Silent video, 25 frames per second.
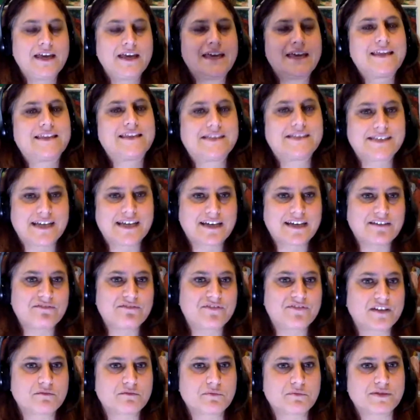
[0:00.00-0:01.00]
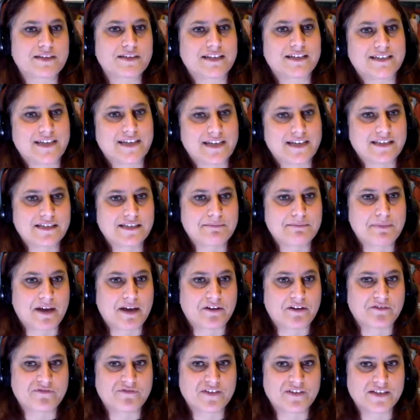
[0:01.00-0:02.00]
The second field was condensed
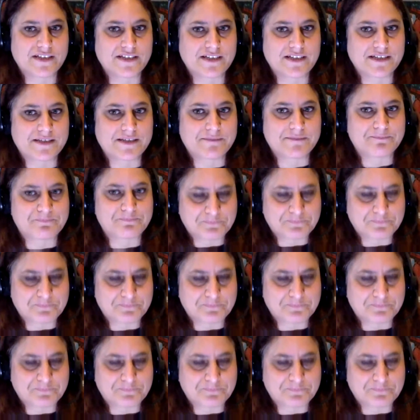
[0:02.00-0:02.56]
matter physics,